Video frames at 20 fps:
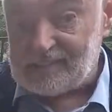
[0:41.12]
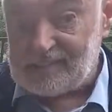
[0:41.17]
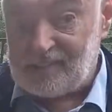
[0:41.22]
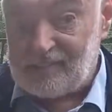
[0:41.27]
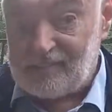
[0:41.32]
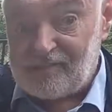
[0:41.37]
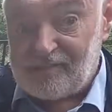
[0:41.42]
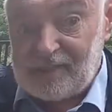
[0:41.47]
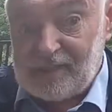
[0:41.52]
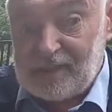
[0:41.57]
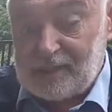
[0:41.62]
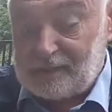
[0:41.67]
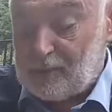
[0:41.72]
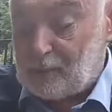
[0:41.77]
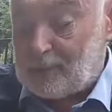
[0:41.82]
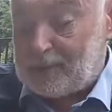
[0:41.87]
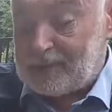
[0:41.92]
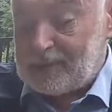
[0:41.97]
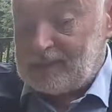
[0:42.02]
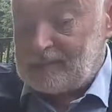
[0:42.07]
stuff, if you
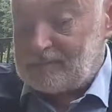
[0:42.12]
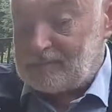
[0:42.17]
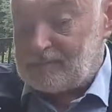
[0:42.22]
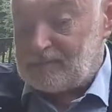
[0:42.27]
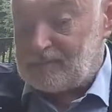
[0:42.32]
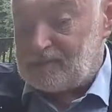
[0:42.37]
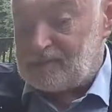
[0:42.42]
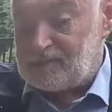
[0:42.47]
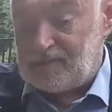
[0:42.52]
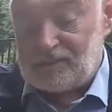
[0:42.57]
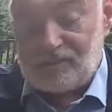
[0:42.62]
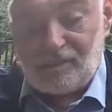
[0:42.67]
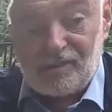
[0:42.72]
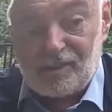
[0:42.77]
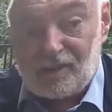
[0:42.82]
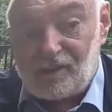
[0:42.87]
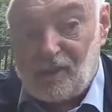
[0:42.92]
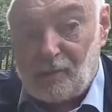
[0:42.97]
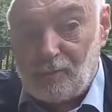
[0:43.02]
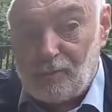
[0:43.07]
want to sit on
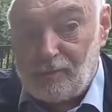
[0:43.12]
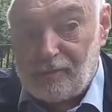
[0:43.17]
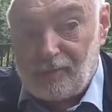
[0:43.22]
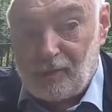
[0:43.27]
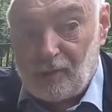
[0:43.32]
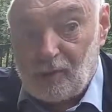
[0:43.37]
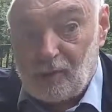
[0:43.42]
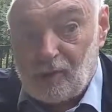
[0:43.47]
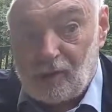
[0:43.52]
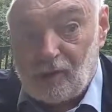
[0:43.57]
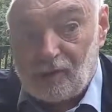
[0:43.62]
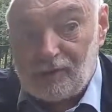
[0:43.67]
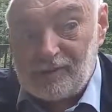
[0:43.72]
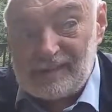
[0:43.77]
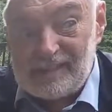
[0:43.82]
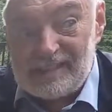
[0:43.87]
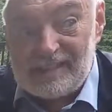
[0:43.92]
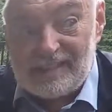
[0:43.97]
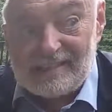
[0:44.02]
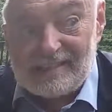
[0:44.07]
the cold floor or
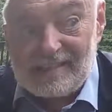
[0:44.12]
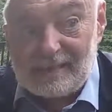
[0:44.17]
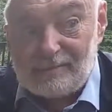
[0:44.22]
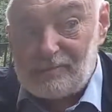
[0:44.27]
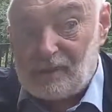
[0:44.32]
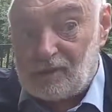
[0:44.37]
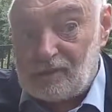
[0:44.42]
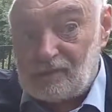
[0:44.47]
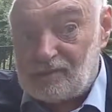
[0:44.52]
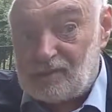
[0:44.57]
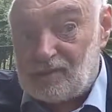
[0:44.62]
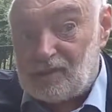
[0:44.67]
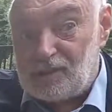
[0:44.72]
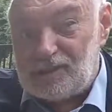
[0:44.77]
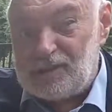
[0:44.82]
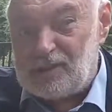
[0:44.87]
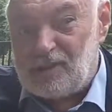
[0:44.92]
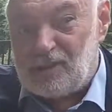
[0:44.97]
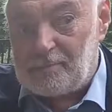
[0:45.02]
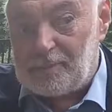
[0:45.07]
kneel down on
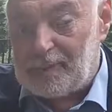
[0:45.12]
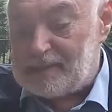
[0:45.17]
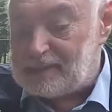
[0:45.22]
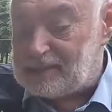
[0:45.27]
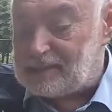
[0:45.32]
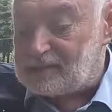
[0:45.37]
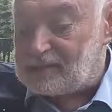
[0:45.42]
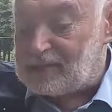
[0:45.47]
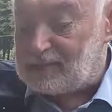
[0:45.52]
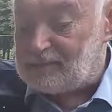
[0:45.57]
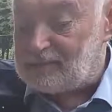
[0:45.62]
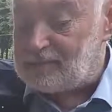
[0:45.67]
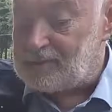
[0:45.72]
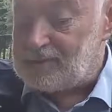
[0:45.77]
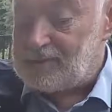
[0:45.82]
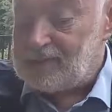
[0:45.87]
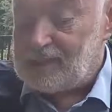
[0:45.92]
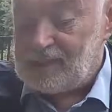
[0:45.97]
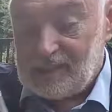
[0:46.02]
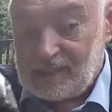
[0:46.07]
dirty or muddy ground,
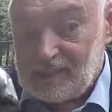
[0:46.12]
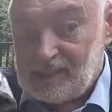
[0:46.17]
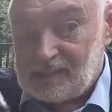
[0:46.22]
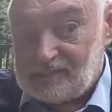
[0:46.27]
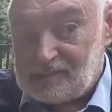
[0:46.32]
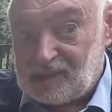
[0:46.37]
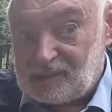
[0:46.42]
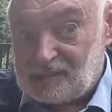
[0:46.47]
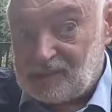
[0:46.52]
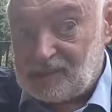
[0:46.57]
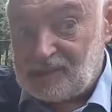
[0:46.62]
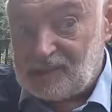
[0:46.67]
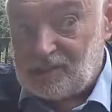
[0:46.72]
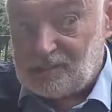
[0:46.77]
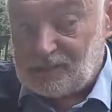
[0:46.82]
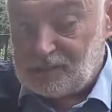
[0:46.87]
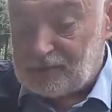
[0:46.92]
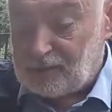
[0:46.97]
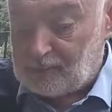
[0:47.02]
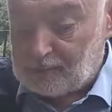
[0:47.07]
such a
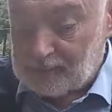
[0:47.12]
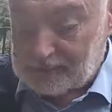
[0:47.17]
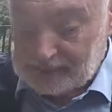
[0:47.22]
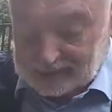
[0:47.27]
useful bit